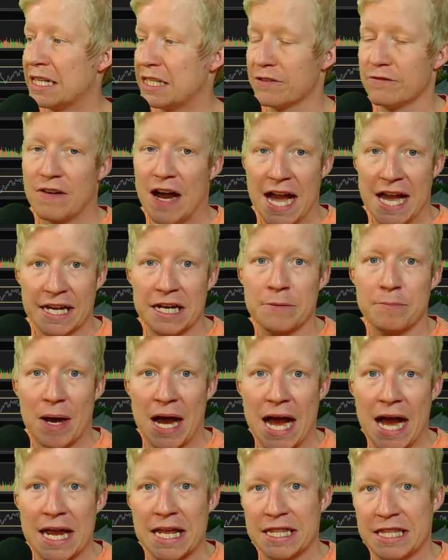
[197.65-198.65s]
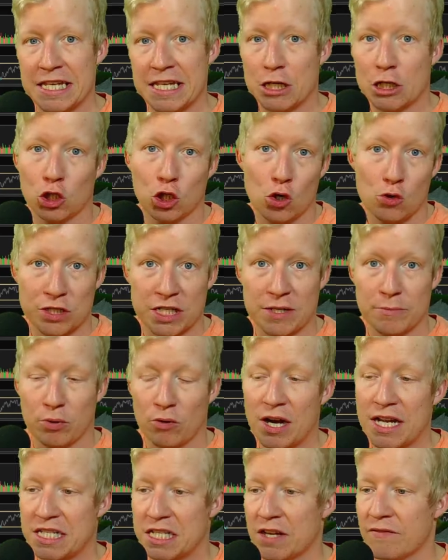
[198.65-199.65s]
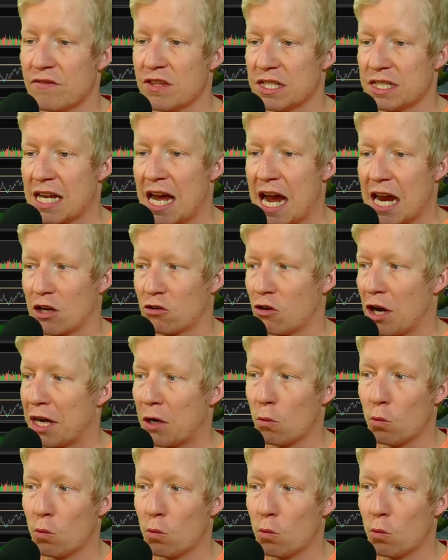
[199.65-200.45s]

divided by the closing price of the stock, right?